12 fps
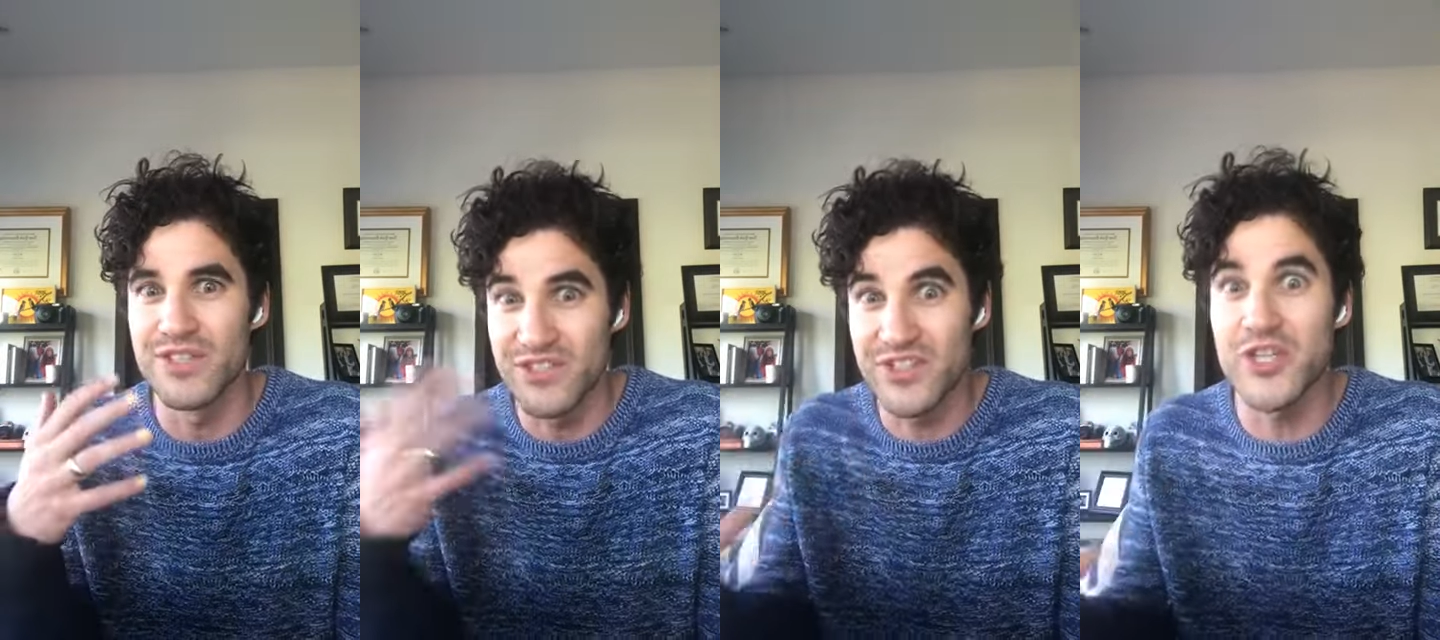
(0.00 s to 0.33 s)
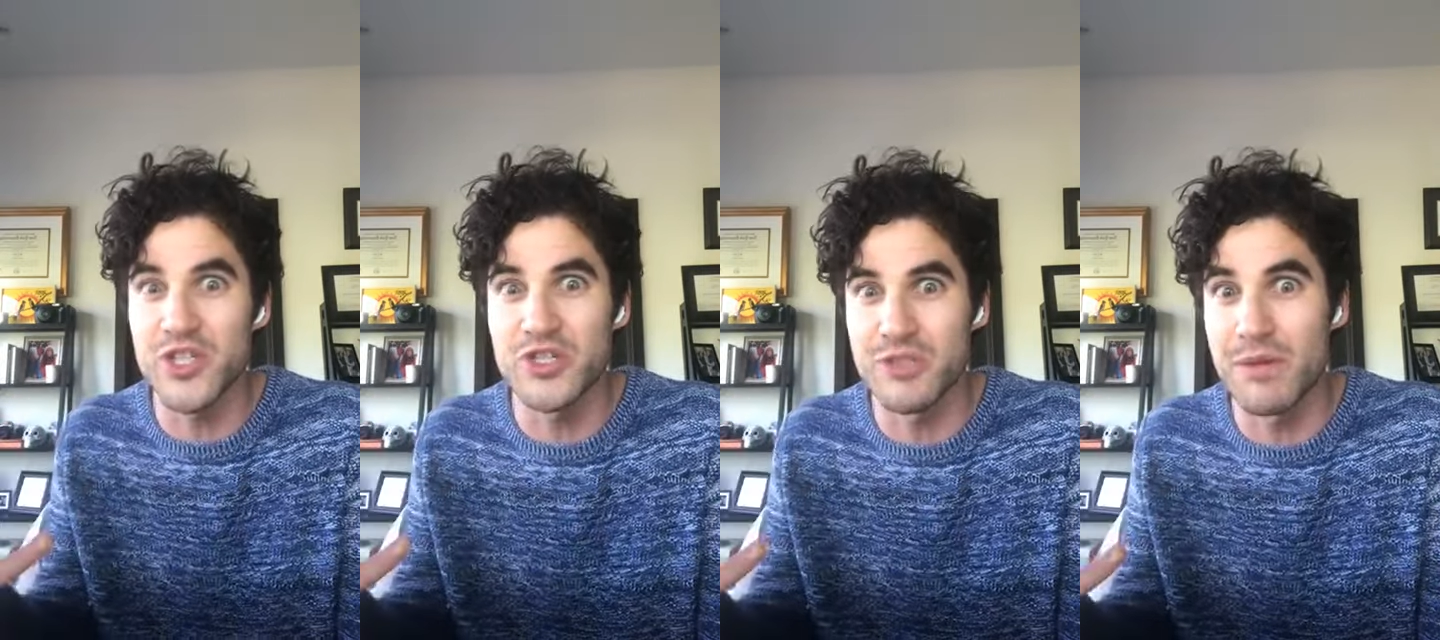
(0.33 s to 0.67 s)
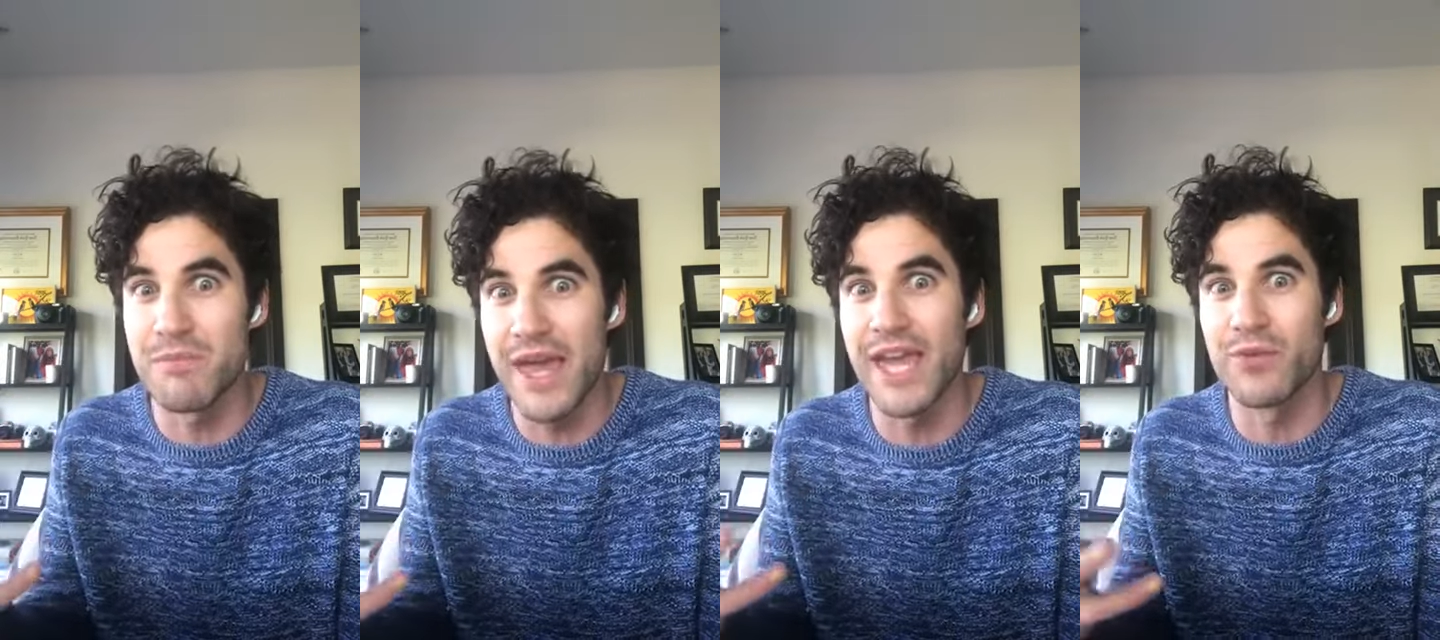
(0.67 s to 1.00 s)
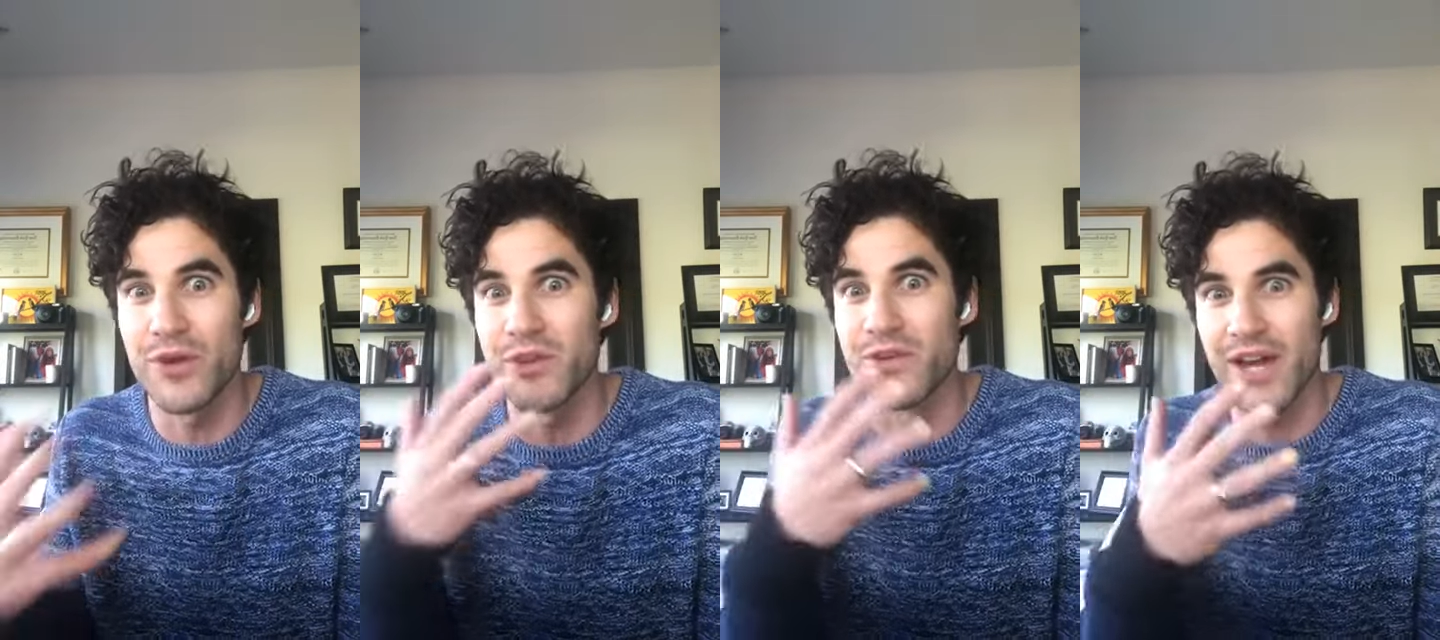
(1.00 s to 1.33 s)
decision to be made
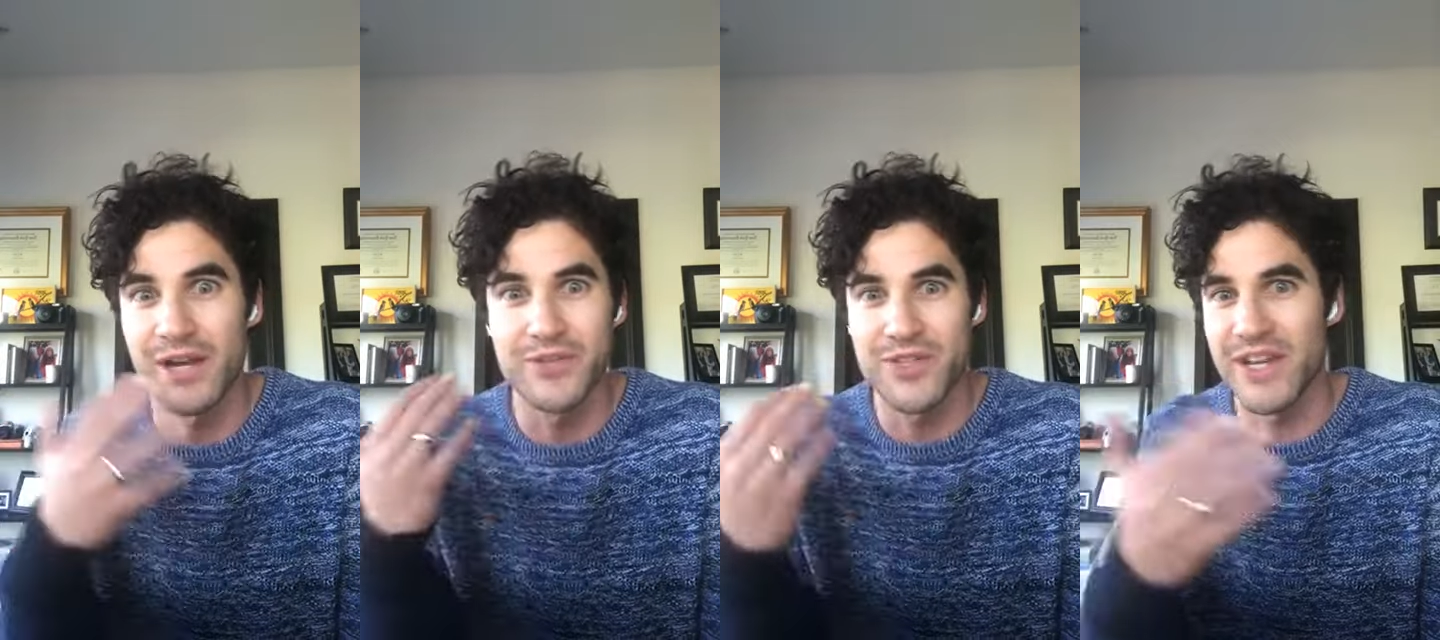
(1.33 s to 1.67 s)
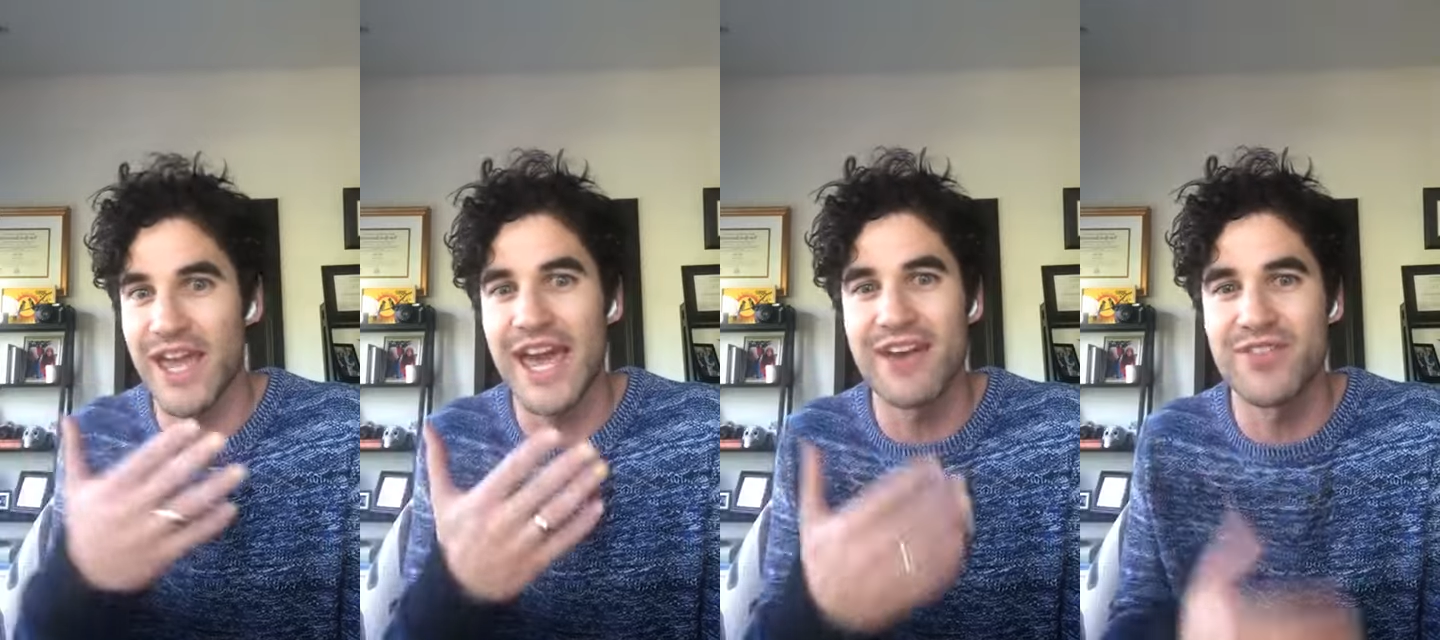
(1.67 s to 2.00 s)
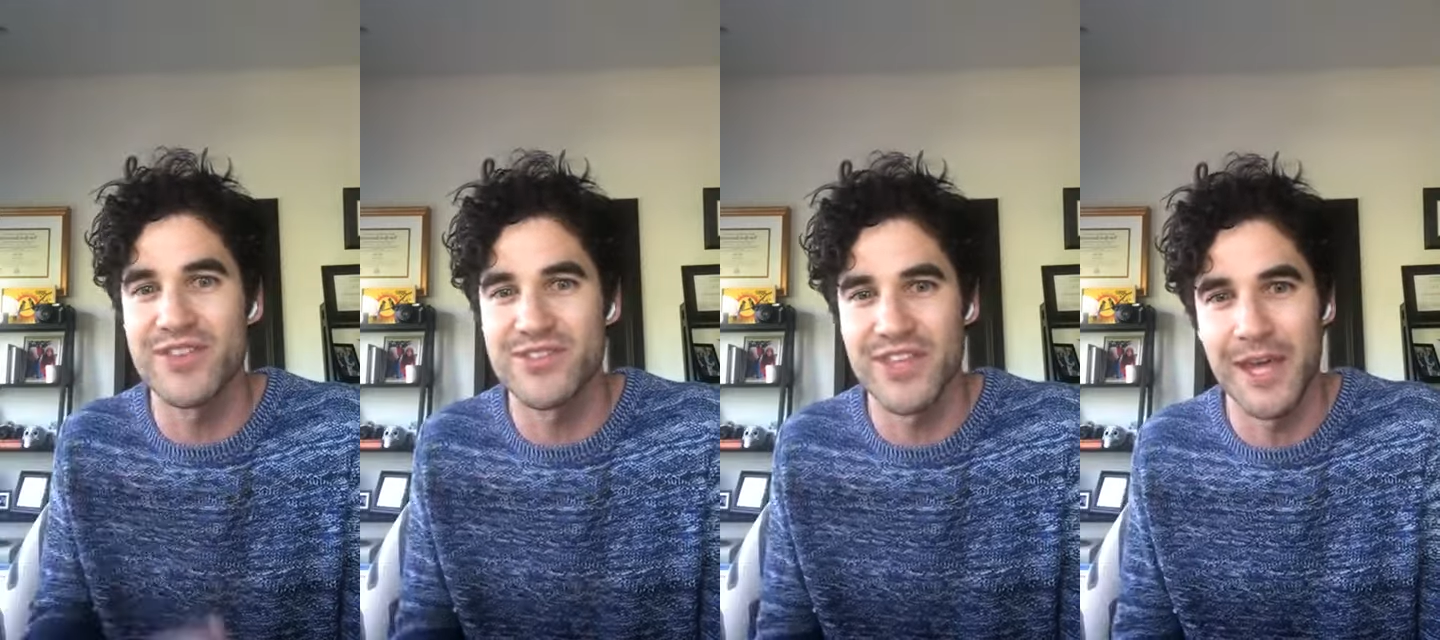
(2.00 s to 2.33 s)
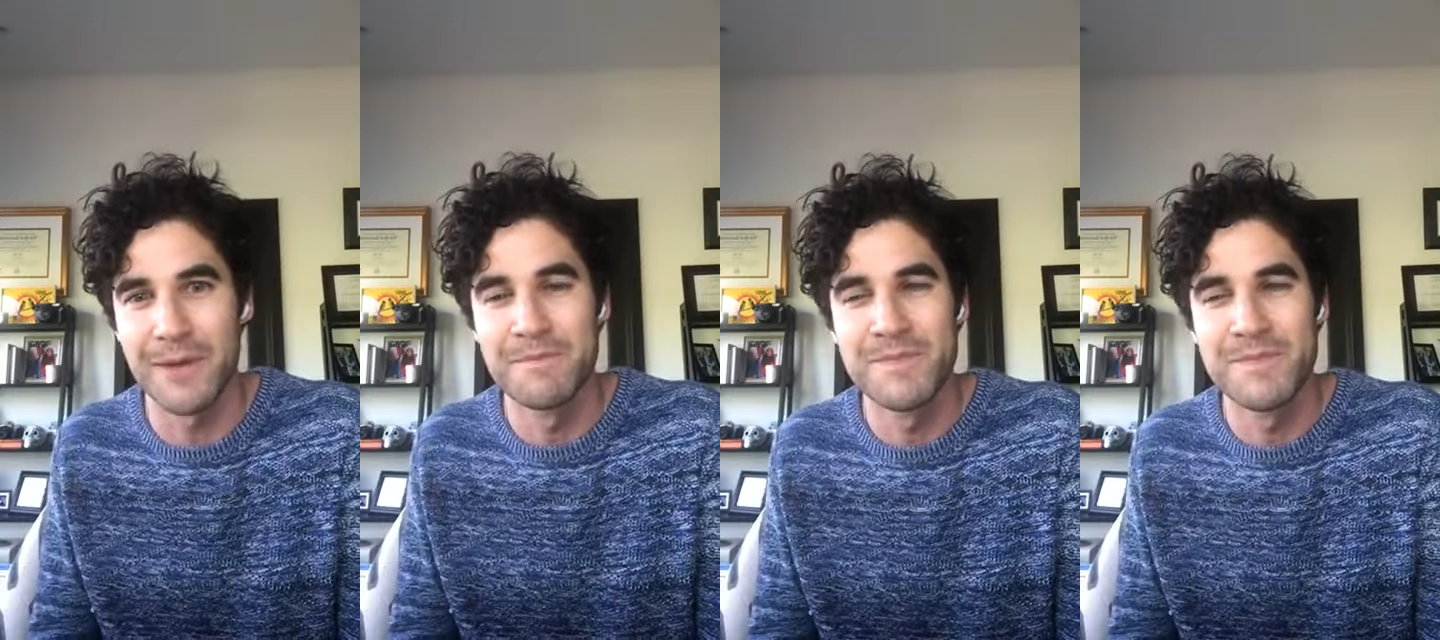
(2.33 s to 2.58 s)
whether or not I was going to have this thing.